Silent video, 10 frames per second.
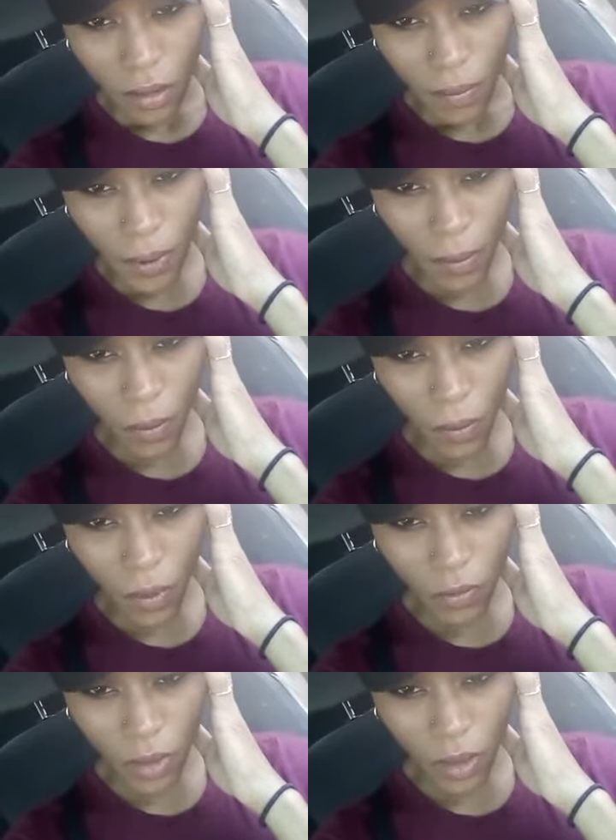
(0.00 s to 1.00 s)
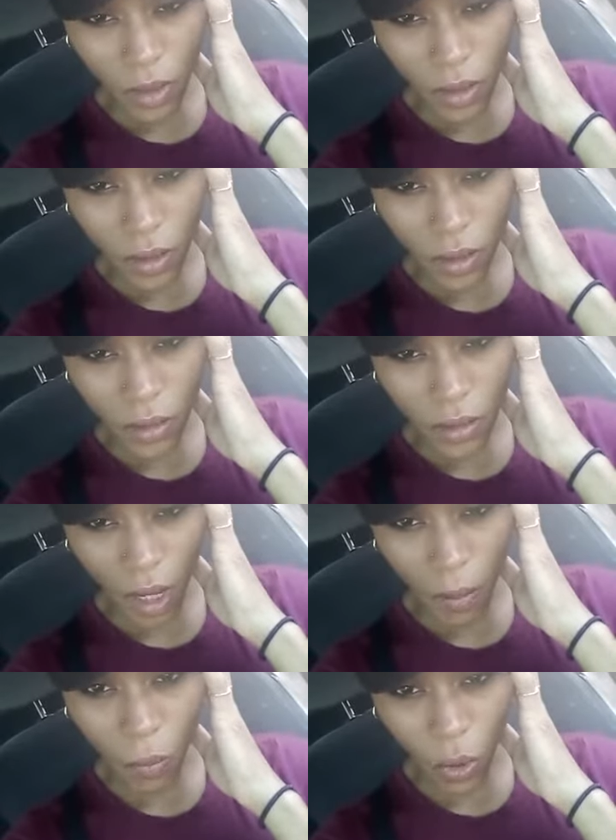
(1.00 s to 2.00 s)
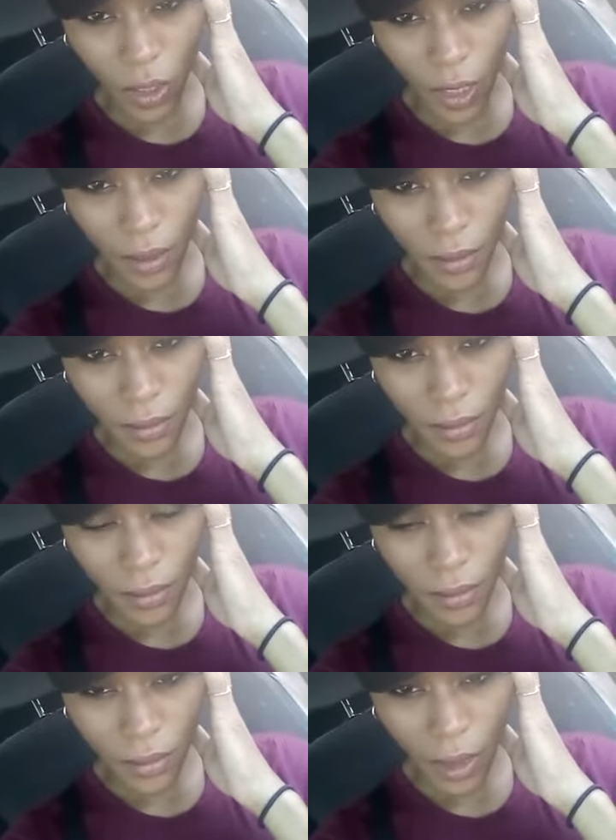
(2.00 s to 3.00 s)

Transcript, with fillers: people would really stop working and